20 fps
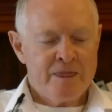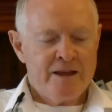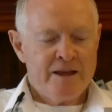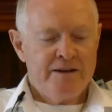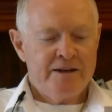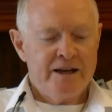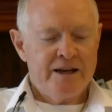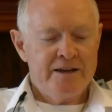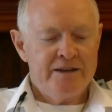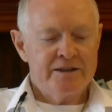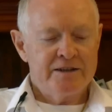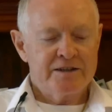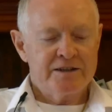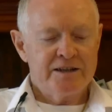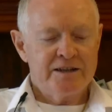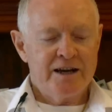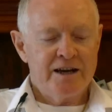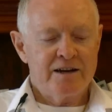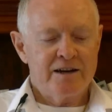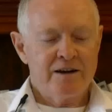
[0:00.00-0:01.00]
Now you
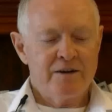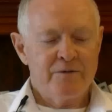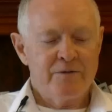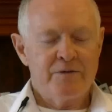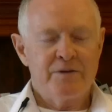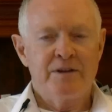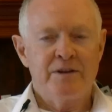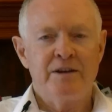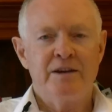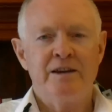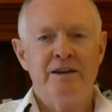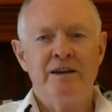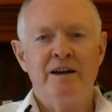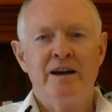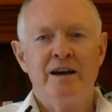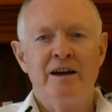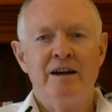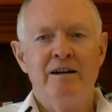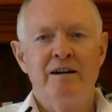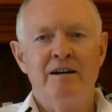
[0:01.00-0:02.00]
start off
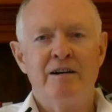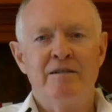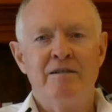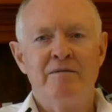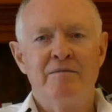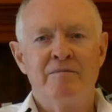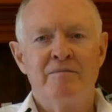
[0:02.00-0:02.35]
the